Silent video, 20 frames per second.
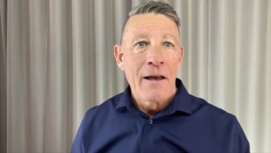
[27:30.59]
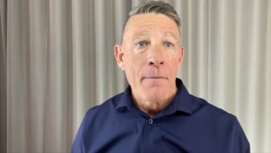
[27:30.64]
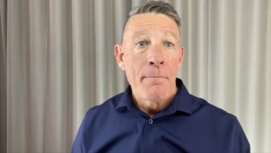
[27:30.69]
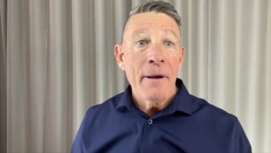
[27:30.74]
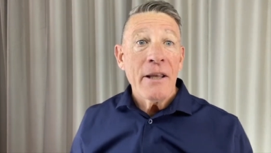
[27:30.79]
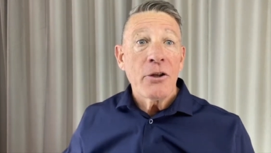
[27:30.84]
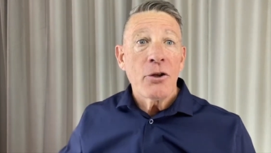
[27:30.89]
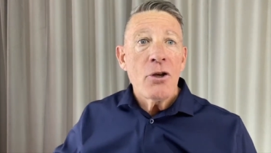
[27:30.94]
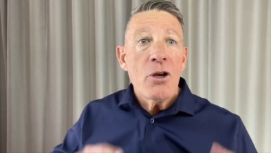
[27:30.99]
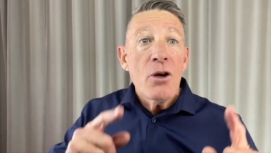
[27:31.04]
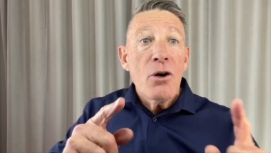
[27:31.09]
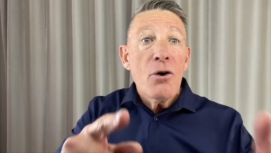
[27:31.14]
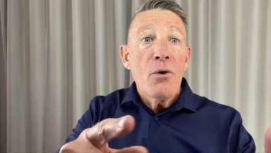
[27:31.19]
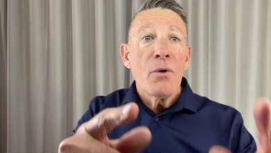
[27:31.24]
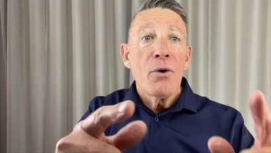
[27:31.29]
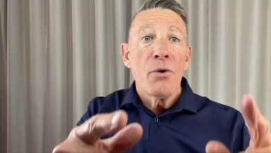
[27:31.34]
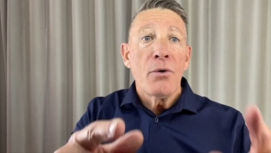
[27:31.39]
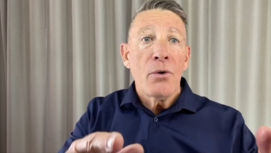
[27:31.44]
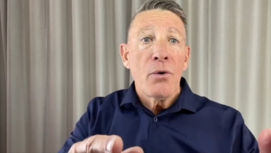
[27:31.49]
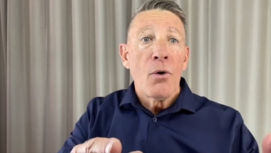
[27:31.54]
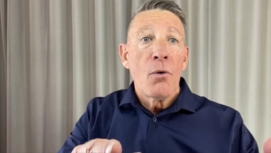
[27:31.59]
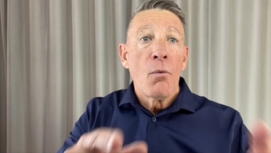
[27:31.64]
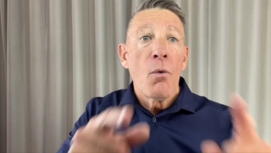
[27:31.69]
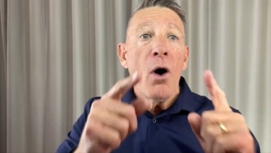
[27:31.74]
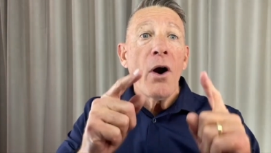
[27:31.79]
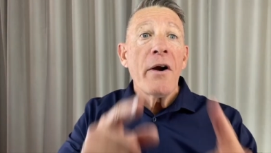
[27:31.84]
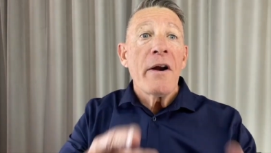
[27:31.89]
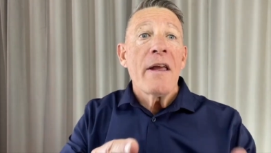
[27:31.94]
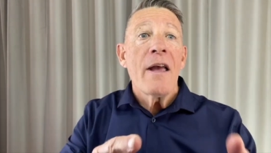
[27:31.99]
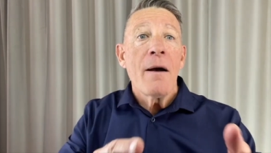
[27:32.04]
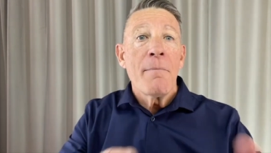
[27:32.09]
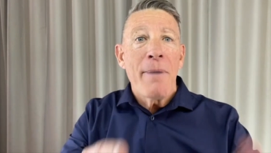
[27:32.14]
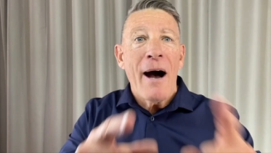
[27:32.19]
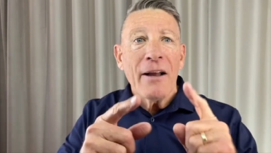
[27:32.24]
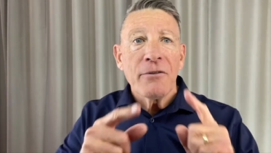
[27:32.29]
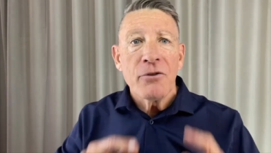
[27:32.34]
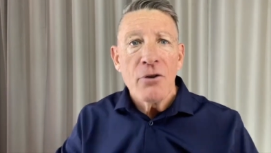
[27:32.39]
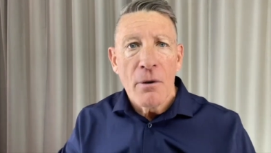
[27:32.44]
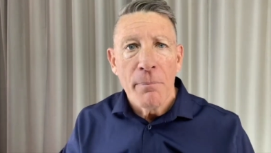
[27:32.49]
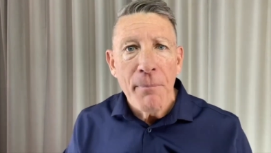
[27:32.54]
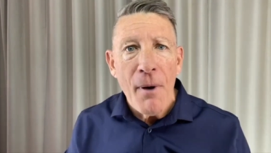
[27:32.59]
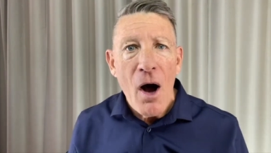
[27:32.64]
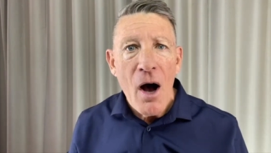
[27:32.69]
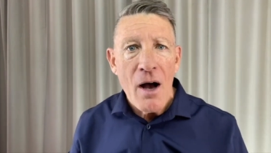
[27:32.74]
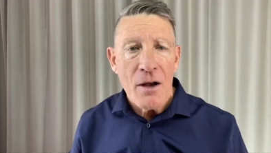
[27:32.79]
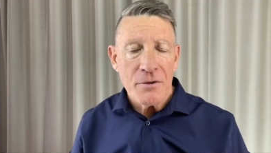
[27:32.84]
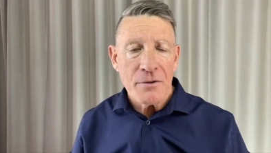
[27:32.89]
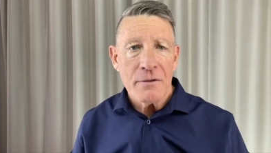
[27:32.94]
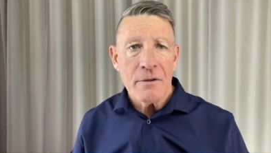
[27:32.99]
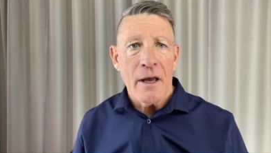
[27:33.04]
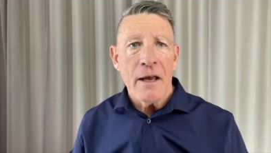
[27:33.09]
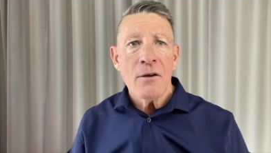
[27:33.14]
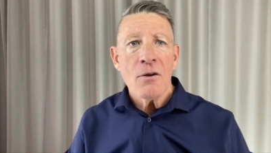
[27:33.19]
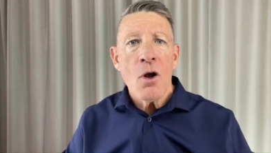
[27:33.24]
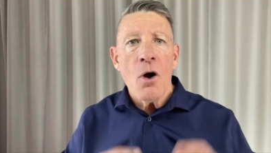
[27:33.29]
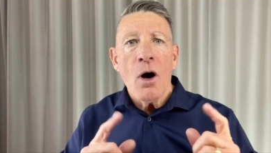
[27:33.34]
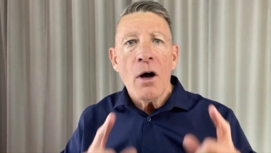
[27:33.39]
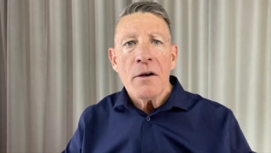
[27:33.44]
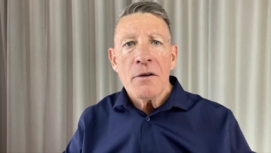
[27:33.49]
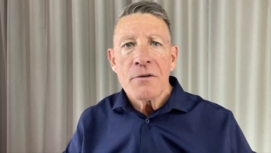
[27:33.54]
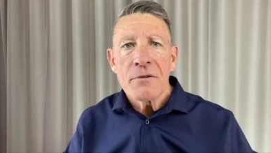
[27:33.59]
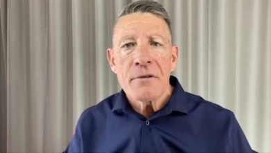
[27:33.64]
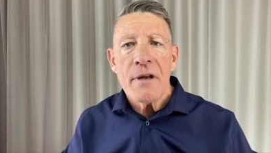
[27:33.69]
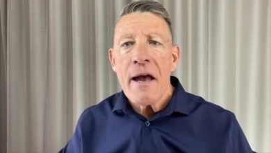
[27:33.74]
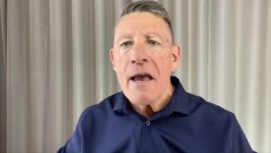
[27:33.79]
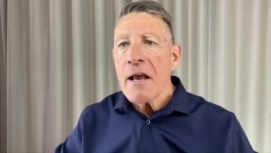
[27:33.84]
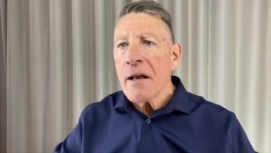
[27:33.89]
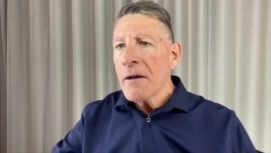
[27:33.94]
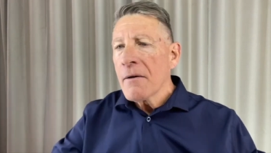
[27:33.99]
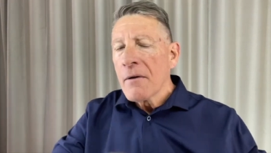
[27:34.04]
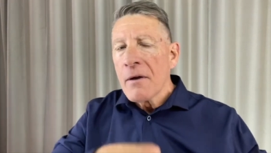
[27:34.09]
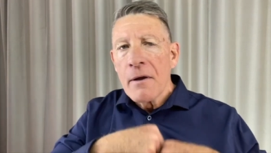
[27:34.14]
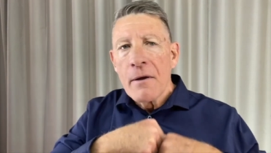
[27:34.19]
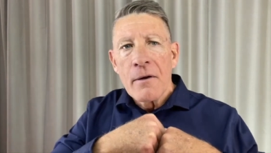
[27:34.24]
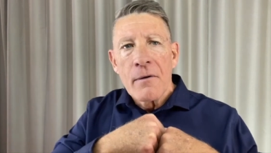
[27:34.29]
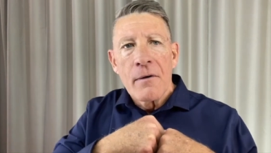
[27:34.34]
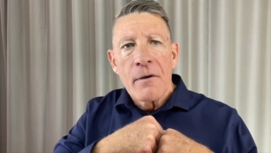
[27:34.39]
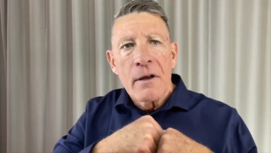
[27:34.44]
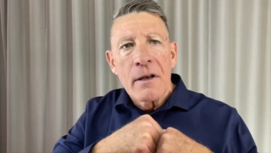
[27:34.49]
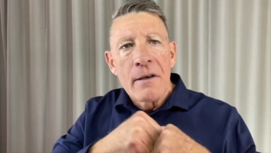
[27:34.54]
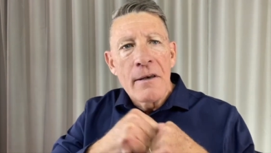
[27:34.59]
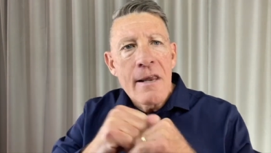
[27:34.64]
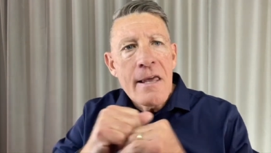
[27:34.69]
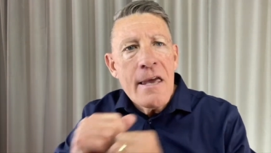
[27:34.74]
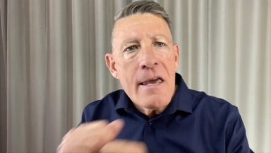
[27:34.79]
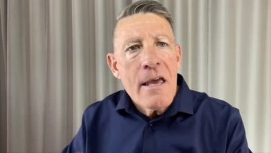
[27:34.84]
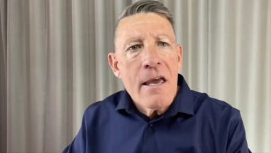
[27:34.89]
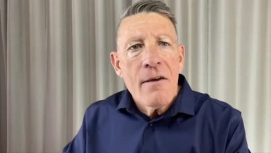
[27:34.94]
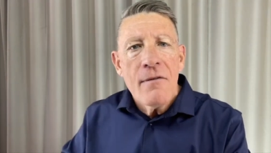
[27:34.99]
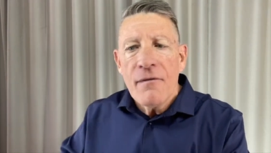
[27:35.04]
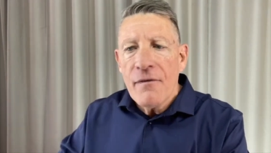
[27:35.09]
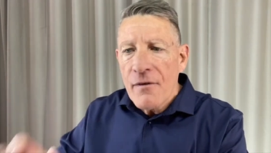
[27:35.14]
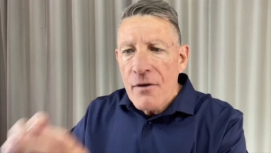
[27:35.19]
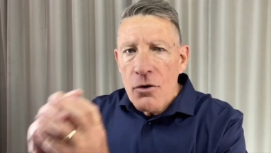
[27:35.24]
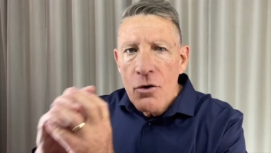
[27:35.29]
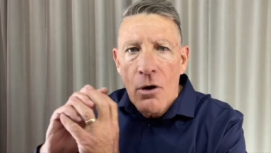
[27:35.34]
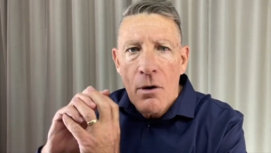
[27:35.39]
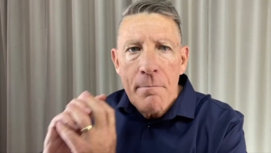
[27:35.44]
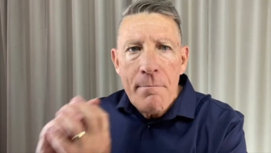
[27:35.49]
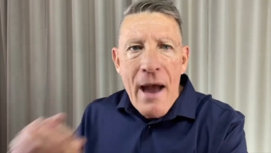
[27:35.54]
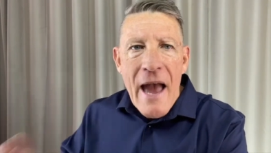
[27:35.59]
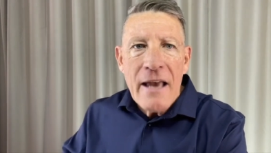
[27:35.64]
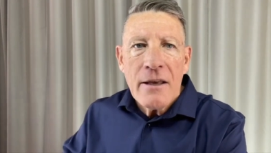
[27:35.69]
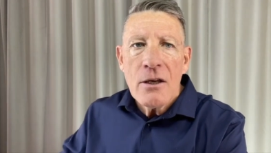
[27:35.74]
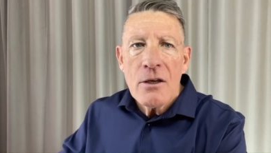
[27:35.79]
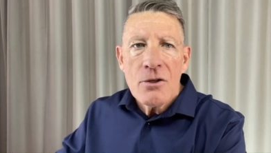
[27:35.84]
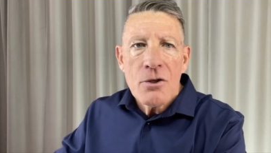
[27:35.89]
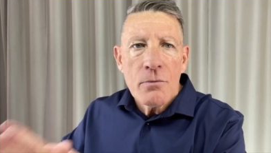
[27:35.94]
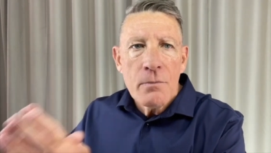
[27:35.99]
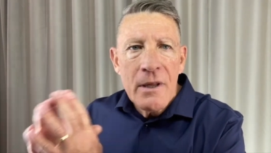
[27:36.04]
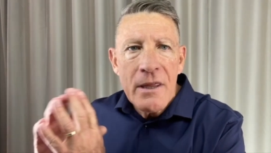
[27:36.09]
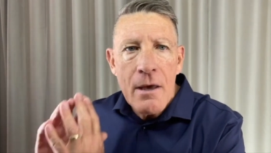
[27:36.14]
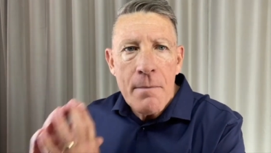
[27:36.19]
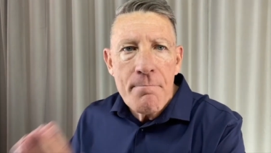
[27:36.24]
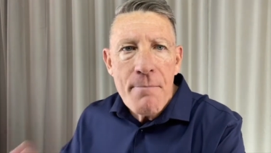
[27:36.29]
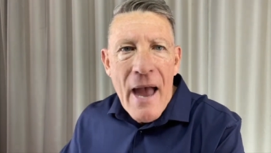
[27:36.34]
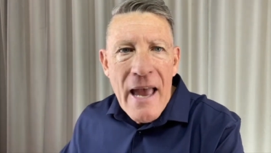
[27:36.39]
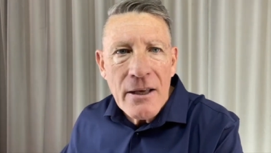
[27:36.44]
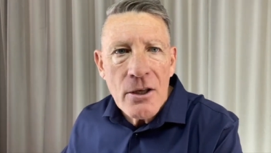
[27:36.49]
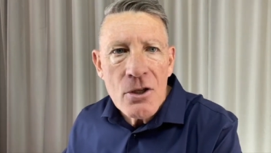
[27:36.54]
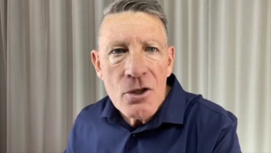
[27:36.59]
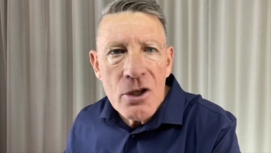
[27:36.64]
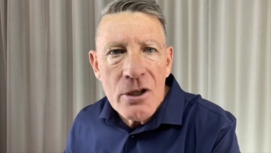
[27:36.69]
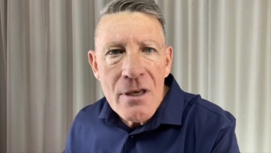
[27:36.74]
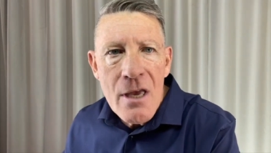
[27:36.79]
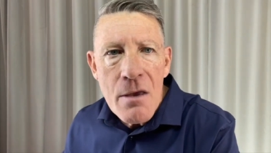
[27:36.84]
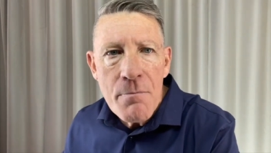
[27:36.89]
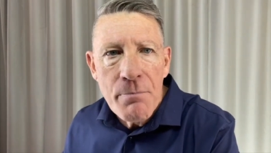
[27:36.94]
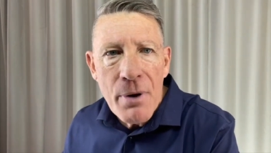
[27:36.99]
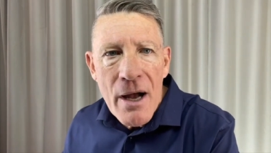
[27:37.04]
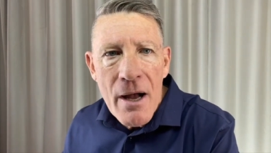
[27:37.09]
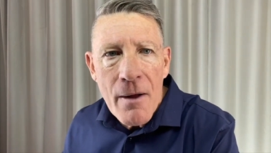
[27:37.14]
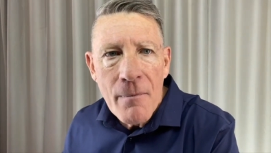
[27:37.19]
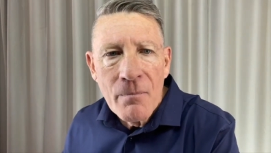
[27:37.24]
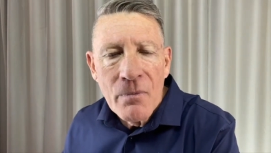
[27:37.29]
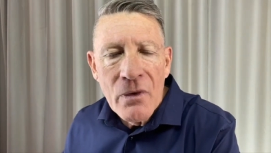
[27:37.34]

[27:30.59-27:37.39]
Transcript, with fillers: But you worry about your past. And God is saying, leave your baggage with a baggage keeper.